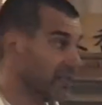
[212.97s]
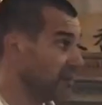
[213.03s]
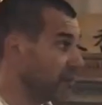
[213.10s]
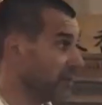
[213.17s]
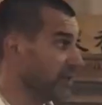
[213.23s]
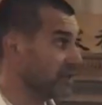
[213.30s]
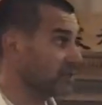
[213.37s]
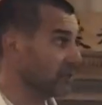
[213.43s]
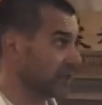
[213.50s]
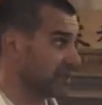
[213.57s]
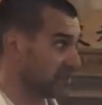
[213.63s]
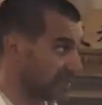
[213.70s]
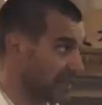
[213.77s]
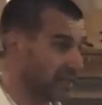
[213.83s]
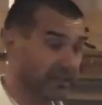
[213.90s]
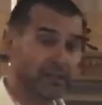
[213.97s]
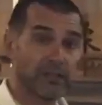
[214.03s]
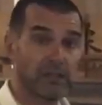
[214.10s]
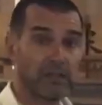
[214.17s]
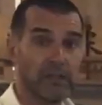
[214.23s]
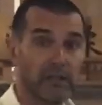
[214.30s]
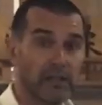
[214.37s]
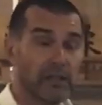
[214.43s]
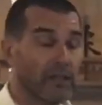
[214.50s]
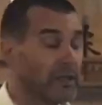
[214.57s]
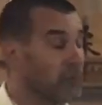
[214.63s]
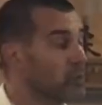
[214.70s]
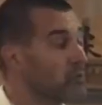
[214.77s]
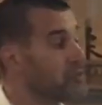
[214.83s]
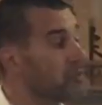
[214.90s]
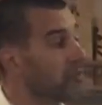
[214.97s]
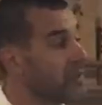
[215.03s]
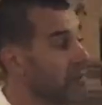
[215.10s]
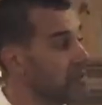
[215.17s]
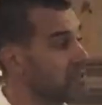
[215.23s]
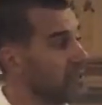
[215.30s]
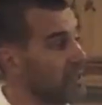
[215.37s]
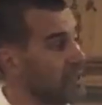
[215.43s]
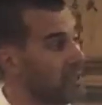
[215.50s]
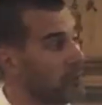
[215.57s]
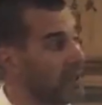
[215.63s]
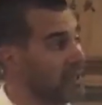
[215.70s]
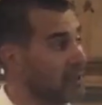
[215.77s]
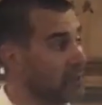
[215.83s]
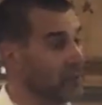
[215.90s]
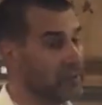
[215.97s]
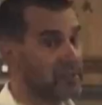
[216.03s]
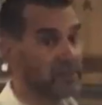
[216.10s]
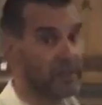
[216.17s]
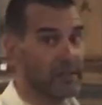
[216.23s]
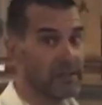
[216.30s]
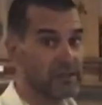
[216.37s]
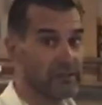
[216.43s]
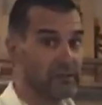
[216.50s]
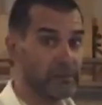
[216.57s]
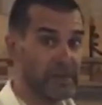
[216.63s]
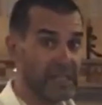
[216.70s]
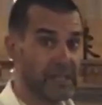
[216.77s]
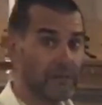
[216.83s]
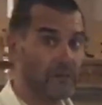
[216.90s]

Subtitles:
depending on the attack. It also varies slightly depending on the size of me